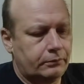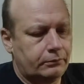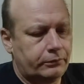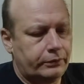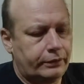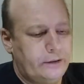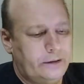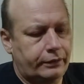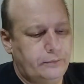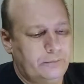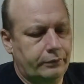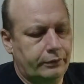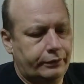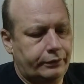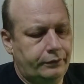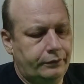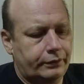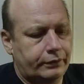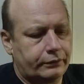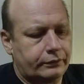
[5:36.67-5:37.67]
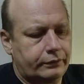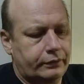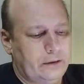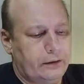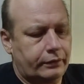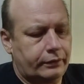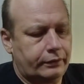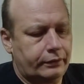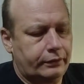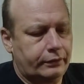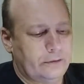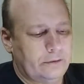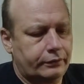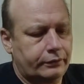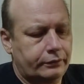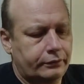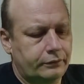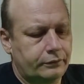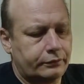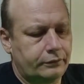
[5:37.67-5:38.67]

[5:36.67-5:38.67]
But anyway, you get the idea.